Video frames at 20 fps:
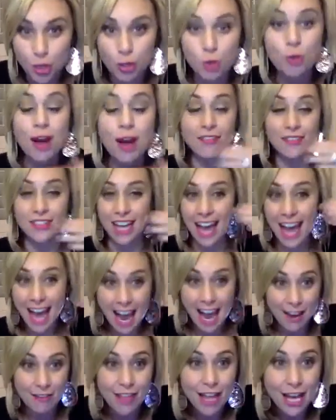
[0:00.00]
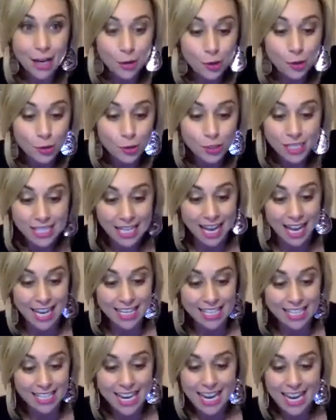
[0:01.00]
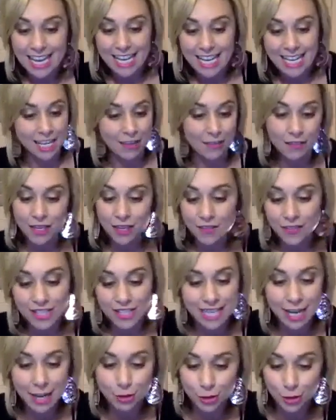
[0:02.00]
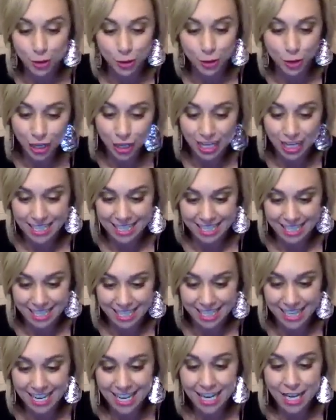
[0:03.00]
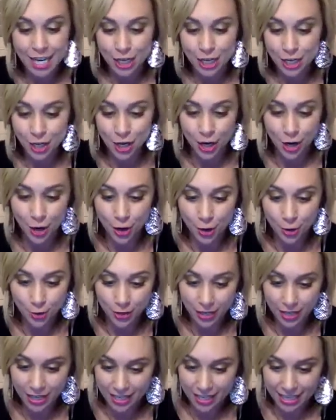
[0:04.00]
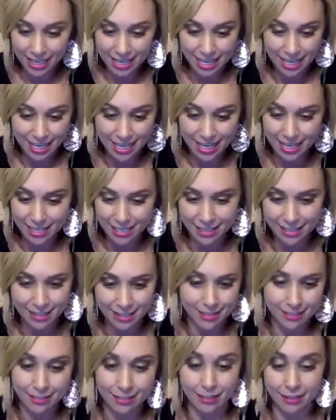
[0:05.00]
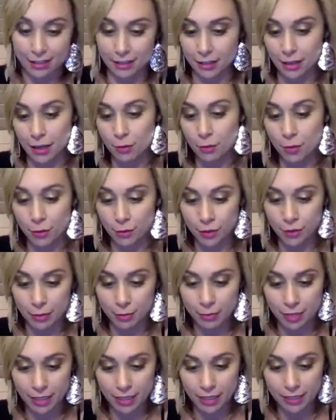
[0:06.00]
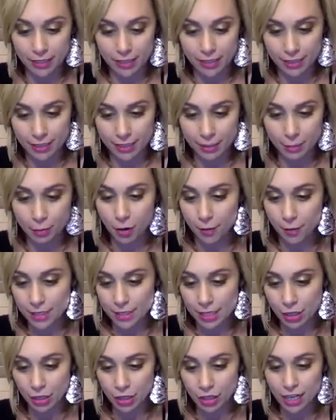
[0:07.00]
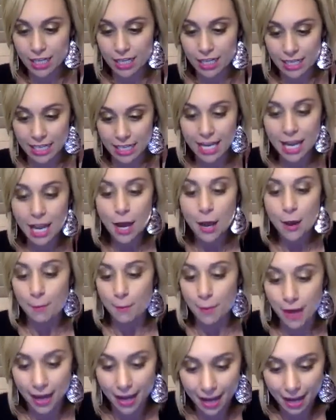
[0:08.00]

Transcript: have to have that goal set, even if it sounds crazy, and I won't read mine because it does probably sound crazy, but